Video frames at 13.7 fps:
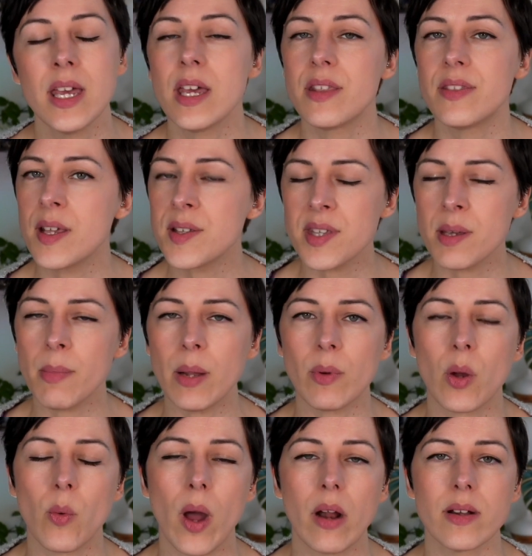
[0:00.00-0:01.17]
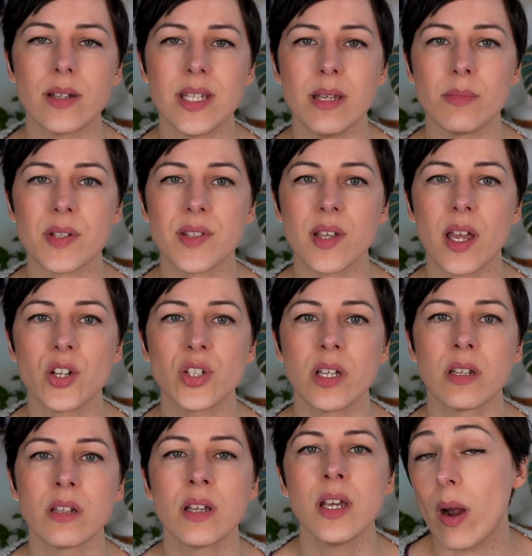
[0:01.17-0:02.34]
things that might require a team
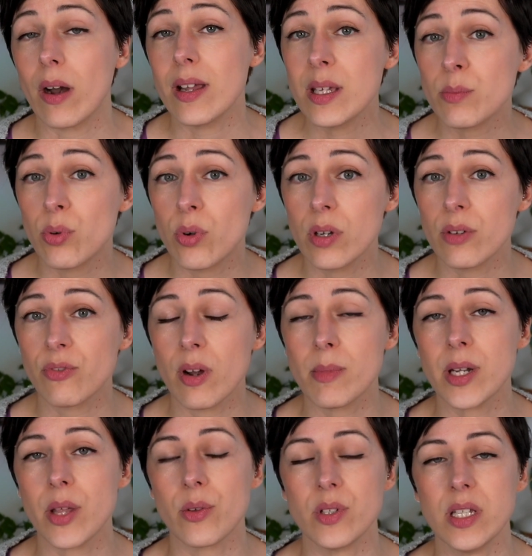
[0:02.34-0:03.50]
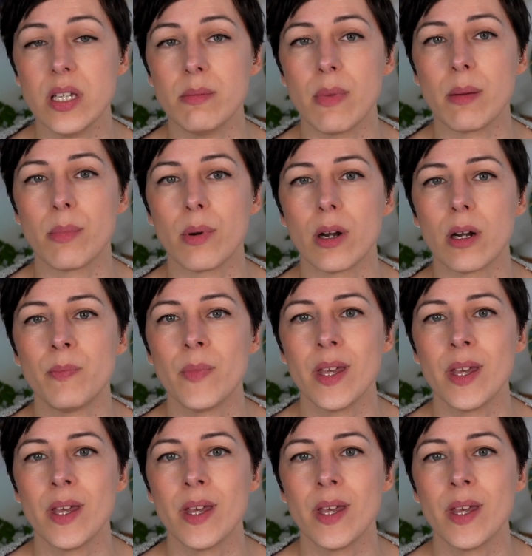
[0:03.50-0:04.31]
discussion, input from another team member,